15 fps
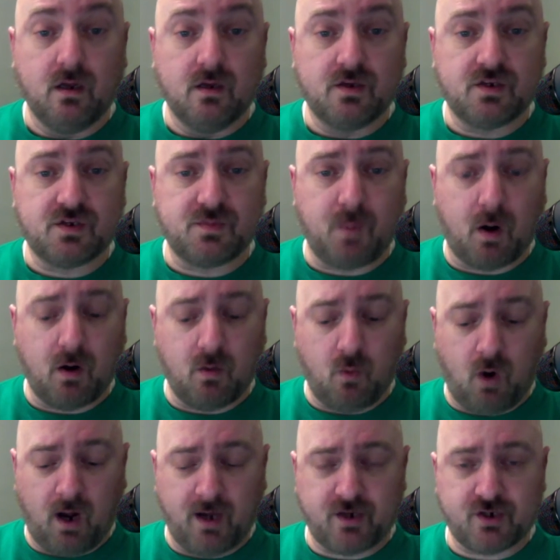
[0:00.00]

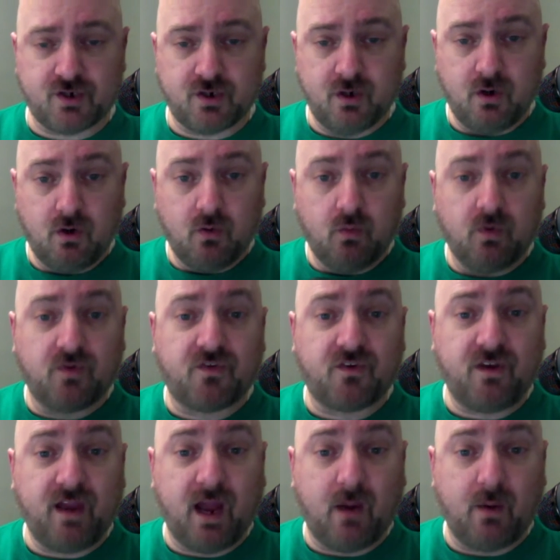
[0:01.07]
smartwatch we'll see
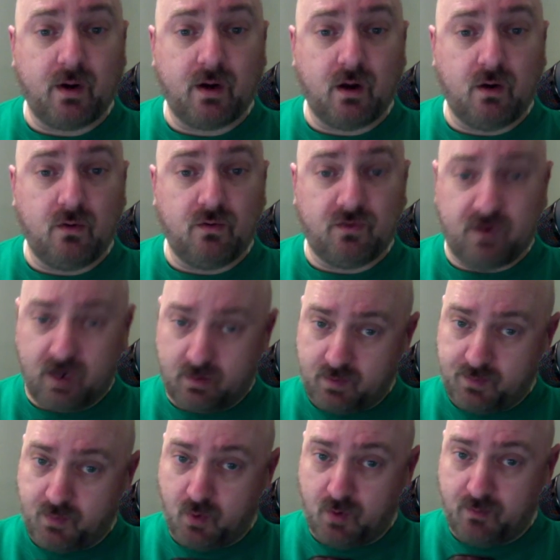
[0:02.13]
how it goes, and I'll
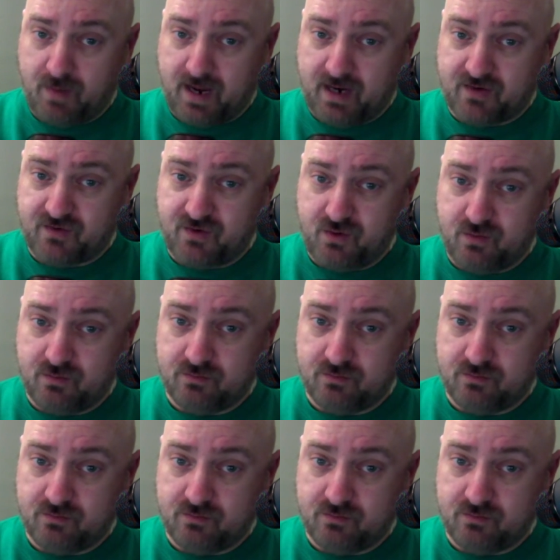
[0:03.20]
report back soon.